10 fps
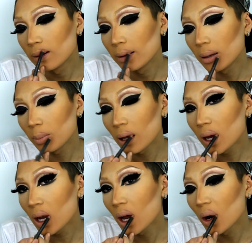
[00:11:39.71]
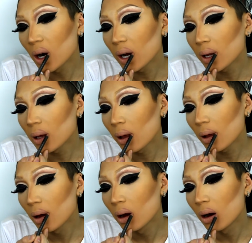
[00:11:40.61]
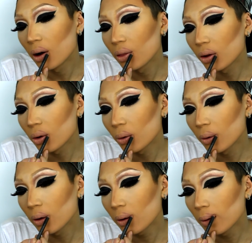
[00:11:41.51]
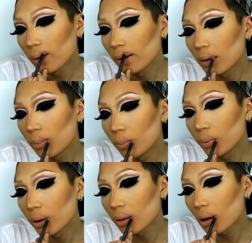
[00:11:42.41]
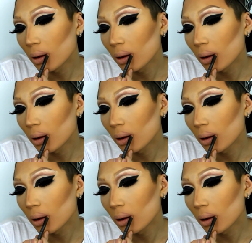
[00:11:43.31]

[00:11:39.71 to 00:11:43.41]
lip line right here on the corner, then bring that